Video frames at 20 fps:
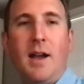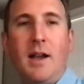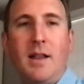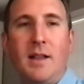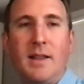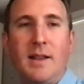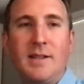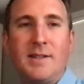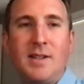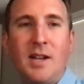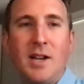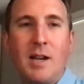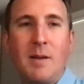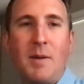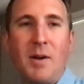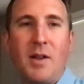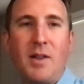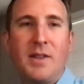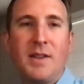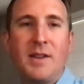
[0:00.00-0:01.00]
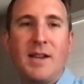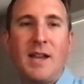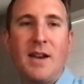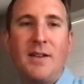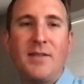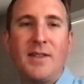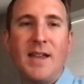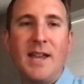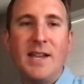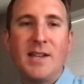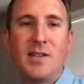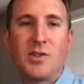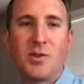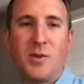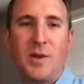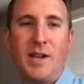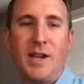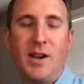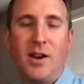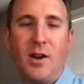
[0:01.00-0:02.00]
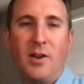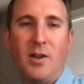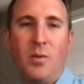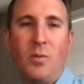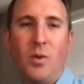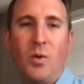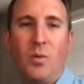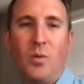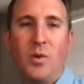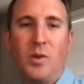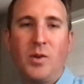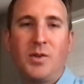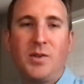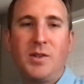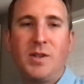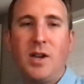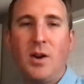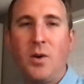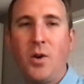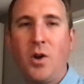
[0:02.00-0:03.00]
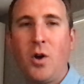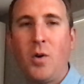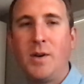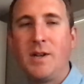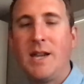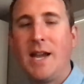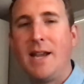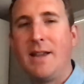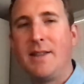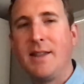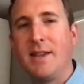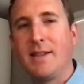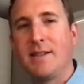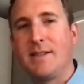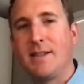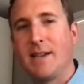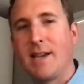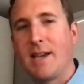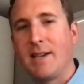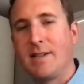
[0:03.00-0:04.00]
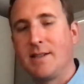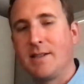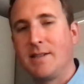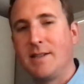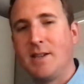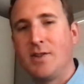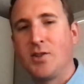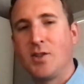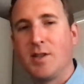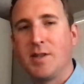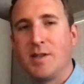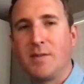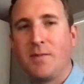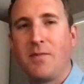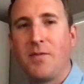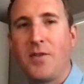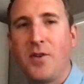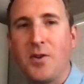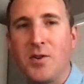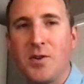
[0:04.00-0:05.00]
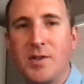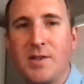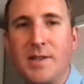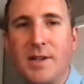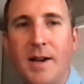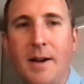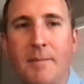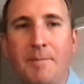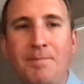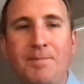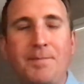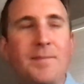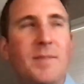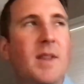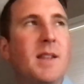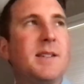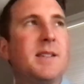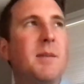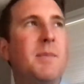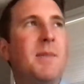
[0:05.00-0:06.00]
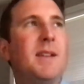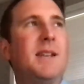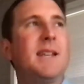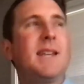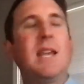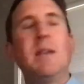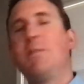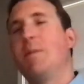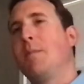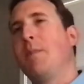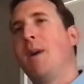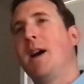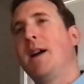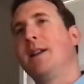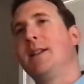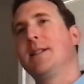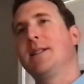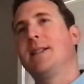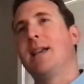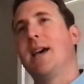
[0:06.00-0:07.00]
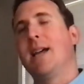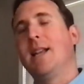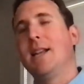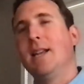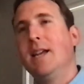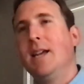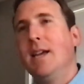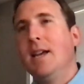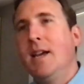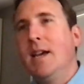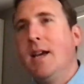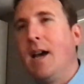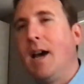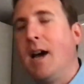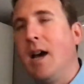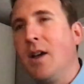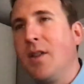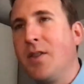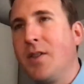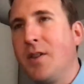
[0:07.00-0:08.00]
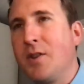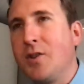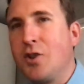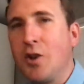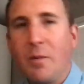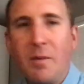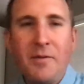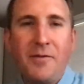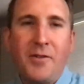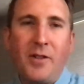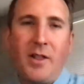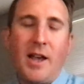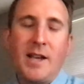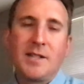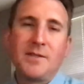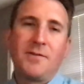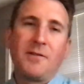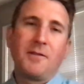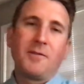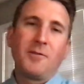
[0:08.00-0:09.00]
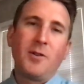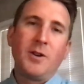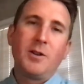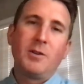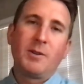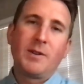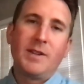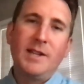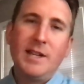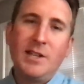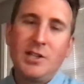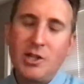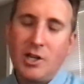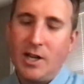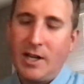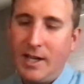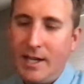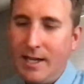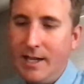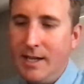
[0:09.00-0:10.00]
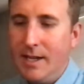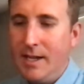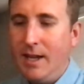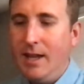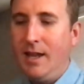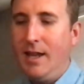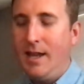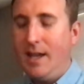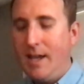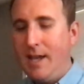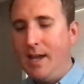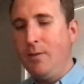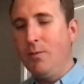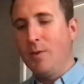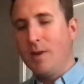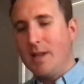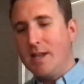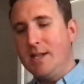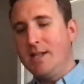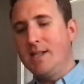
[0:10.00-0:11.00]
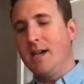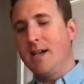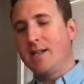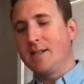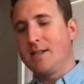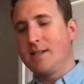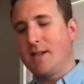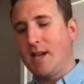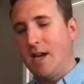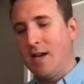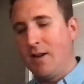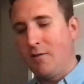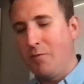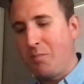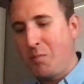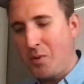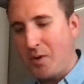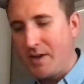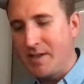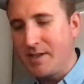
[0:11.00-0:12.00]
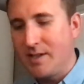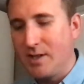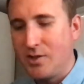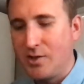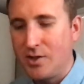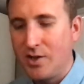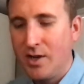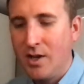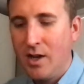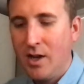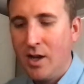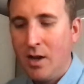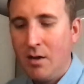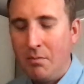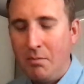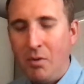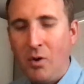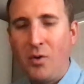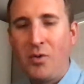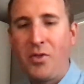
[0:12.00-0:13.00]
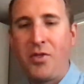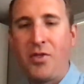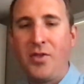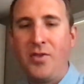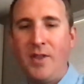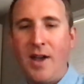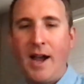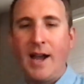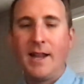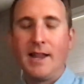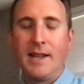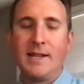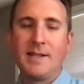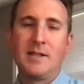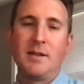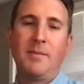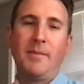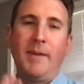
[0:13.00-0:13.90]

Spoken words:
let's talk about kind of the history here, and then we'll go into atheistic existentialism first. Something to keep in mind is that the German philosopher Friedrich Nietzsche, he really does kind of presage both nihilism